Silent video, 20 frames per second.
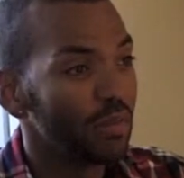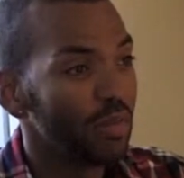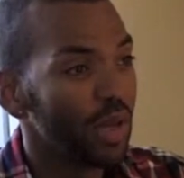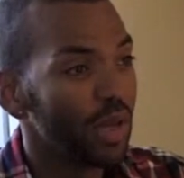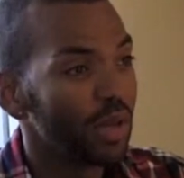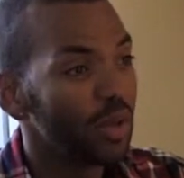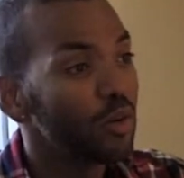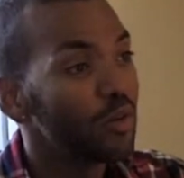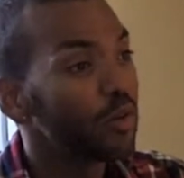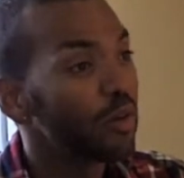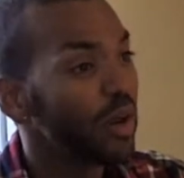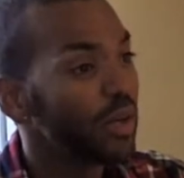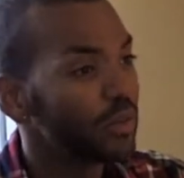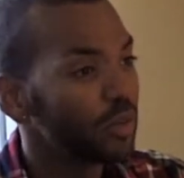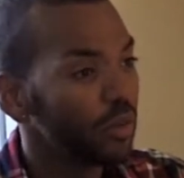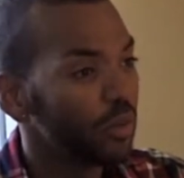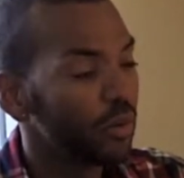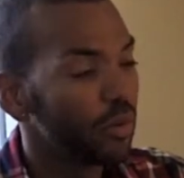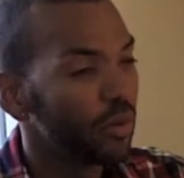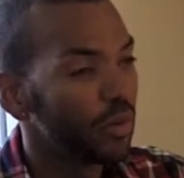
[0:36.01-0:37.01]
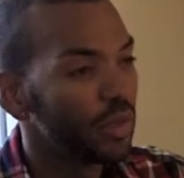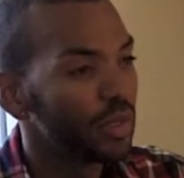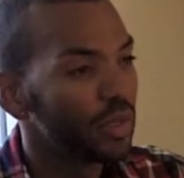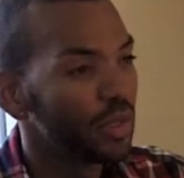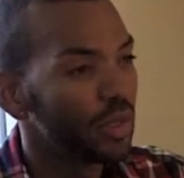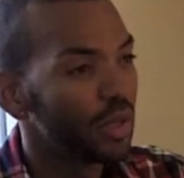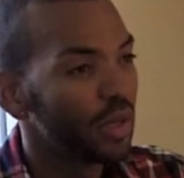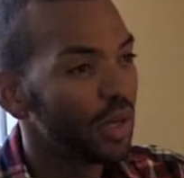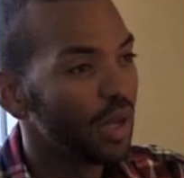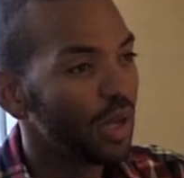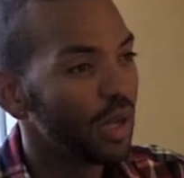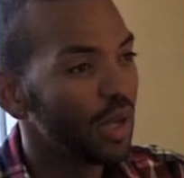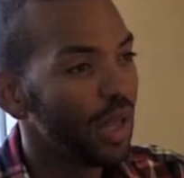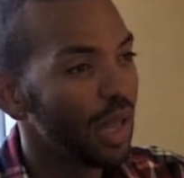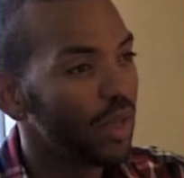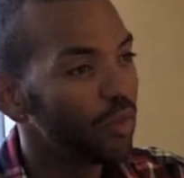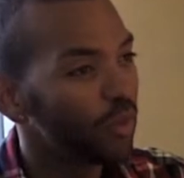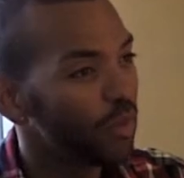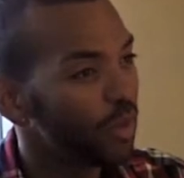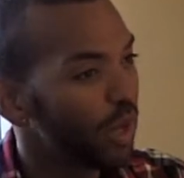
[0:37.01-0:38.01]
My undergraduate degree is in
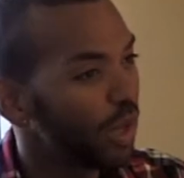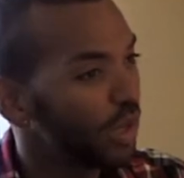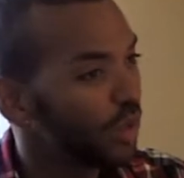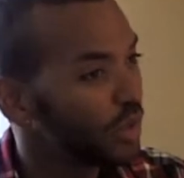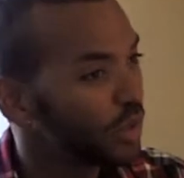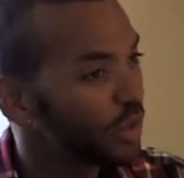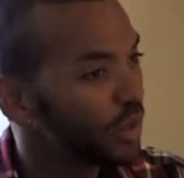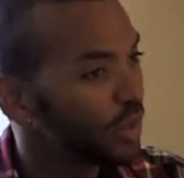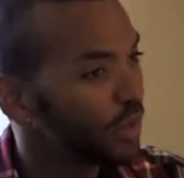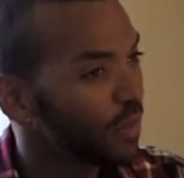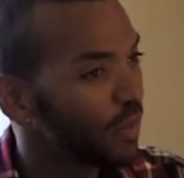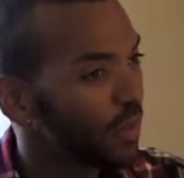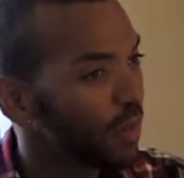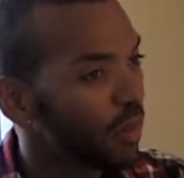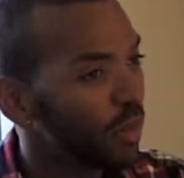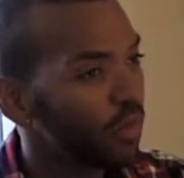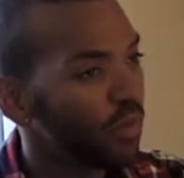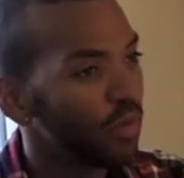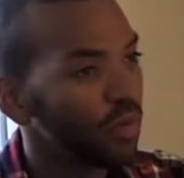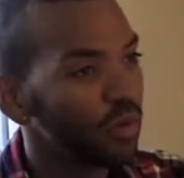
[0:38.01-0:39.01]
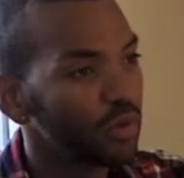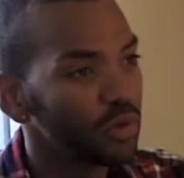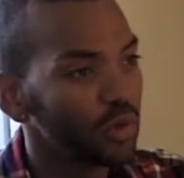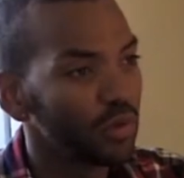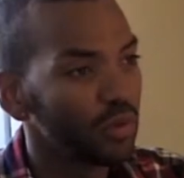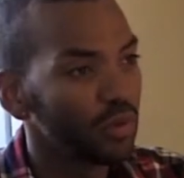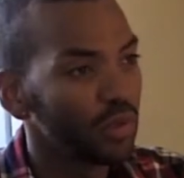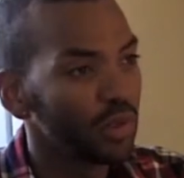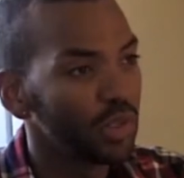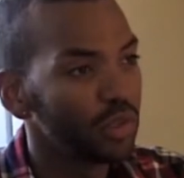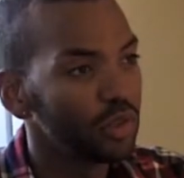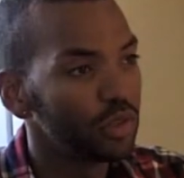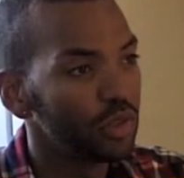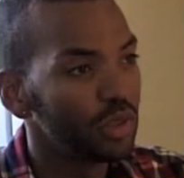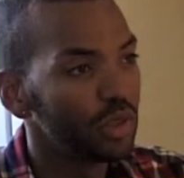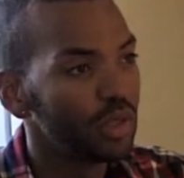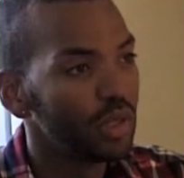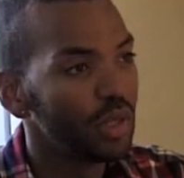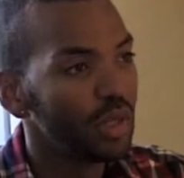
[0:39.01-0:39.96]
anthropology with a focus on religion.